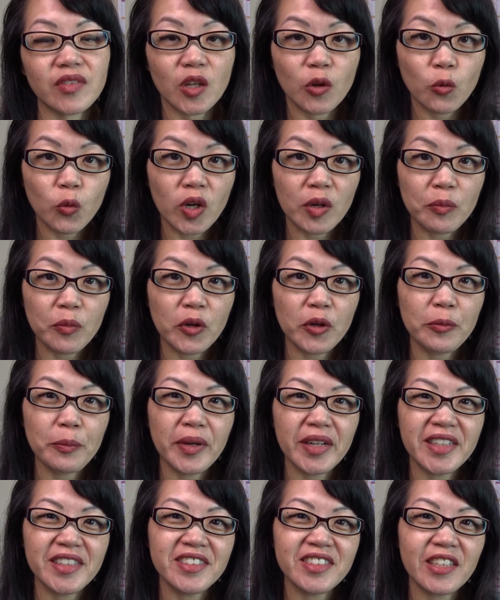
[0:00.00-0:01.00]
Want more
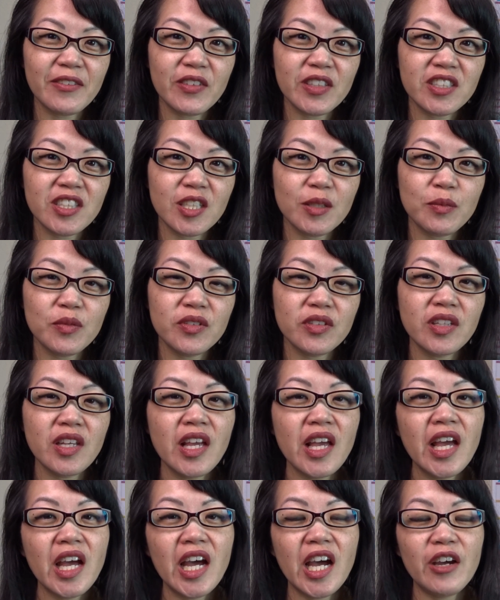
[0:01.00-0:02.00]
money saving tips?
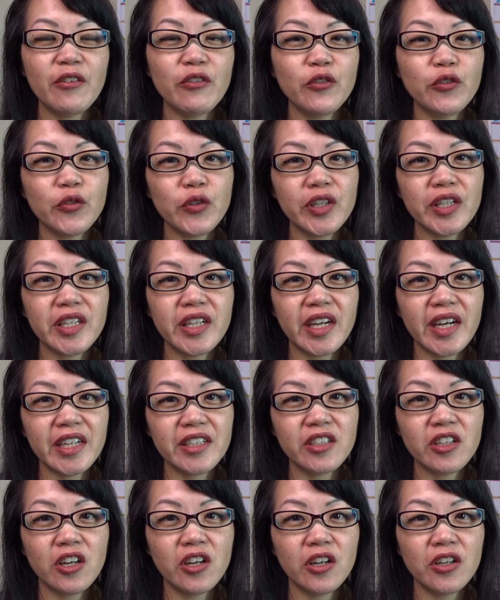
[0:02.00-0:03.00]
I have a free
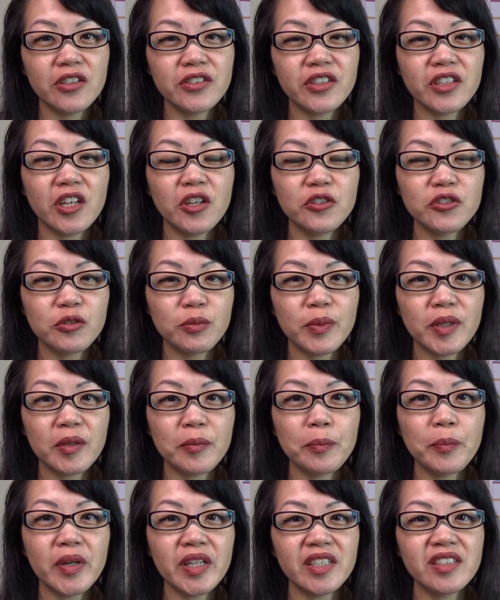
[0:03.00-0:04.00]
guide called the
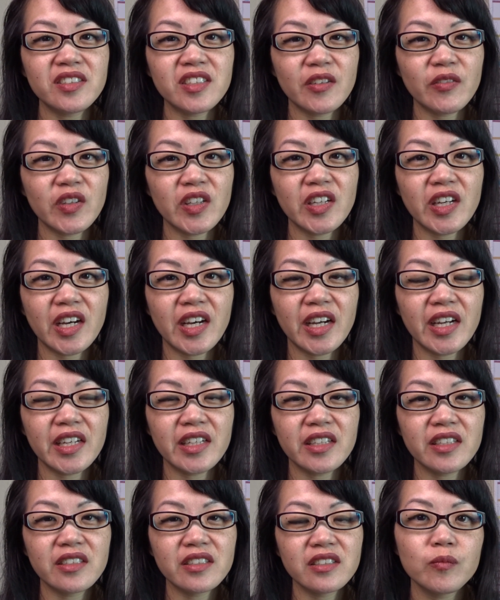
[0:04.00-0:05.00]
Ultimate Money Saving
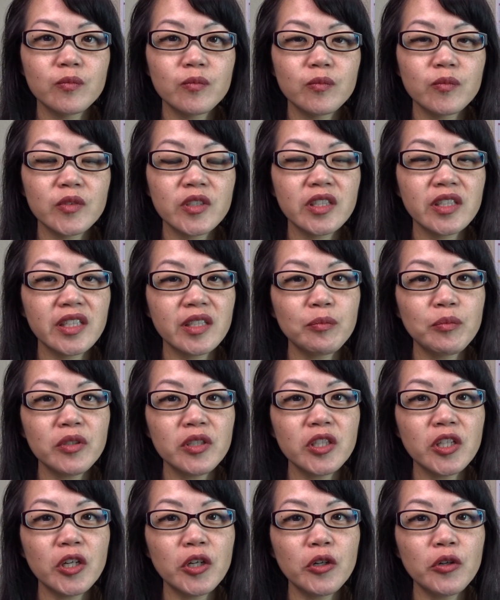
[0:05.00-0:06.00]
Guide. Click
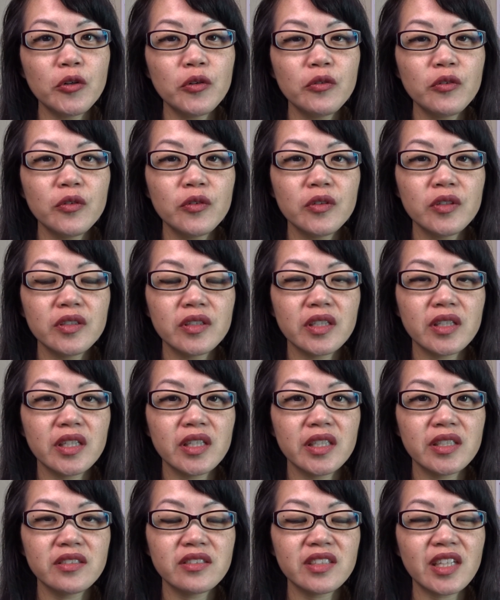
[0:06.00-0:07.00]
below
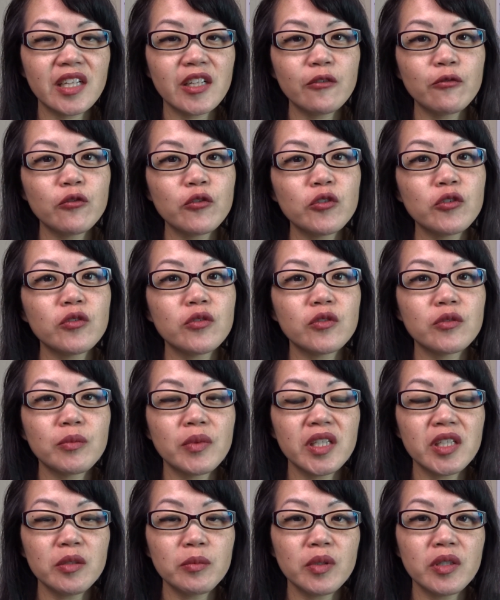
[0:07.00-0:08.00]
and sign up for
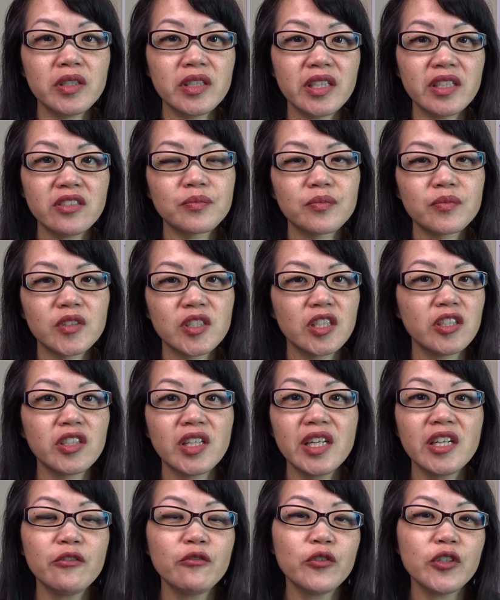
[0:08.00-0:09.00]
my email list. You can
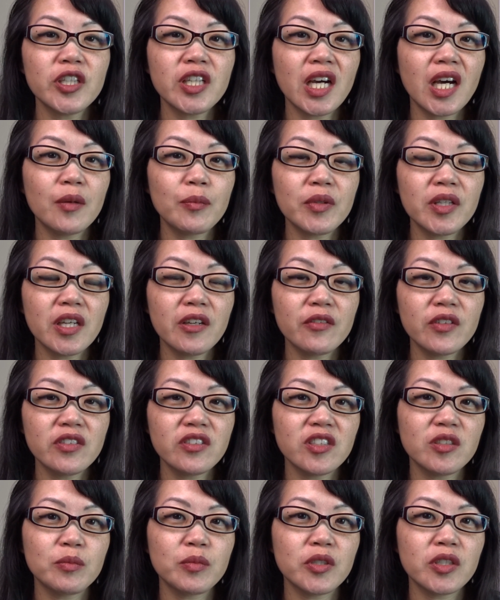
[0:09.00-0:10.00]
get a free copy of
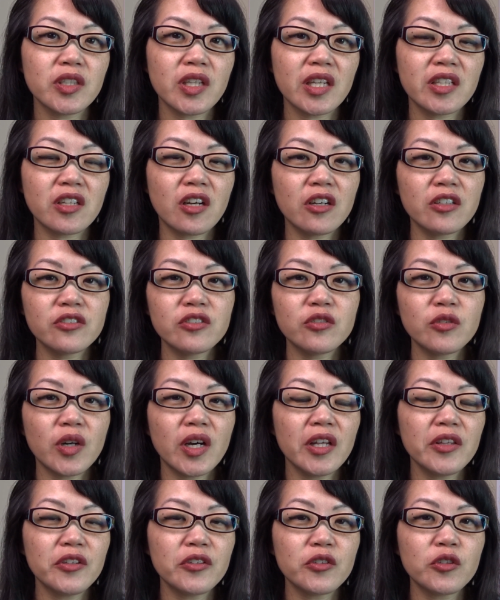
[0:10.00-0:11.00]
this ebook and also
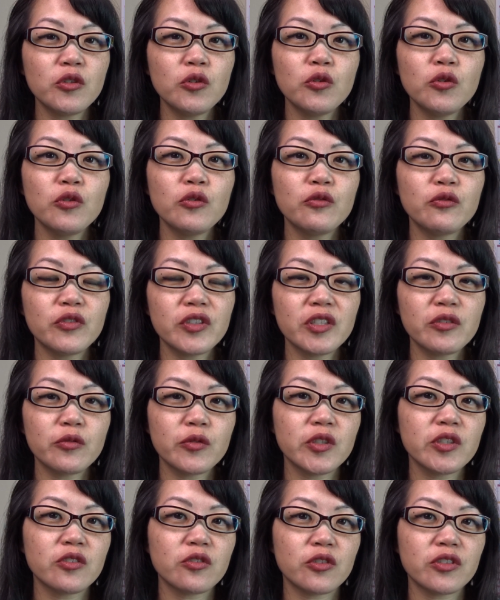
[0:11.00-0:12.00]
other cool free
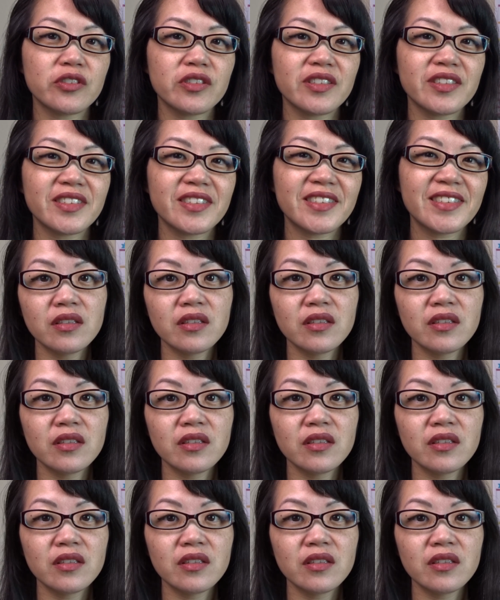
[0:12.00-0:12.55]
resources.